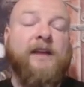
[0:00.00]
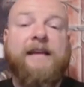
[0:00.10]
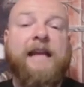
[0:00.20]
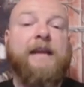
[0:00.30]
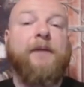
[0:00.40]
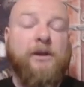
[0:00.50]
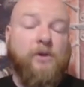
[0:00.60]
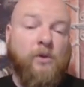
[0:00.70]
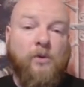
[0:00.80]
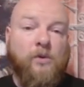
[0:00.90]
it to anybody
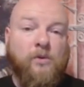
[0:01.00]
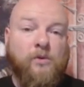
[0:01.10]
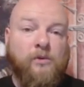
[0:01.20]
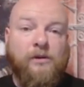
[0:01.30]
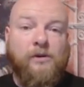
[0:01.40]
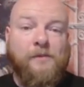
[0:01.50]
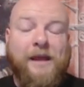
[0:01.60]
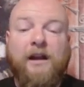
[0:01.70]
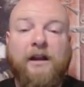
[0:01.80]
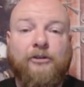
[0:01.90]
who who who may
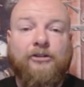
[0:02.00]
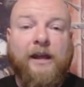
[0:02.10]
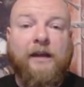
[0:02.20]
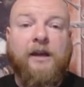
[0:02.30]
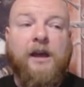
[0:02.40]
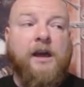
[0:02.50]
not understand.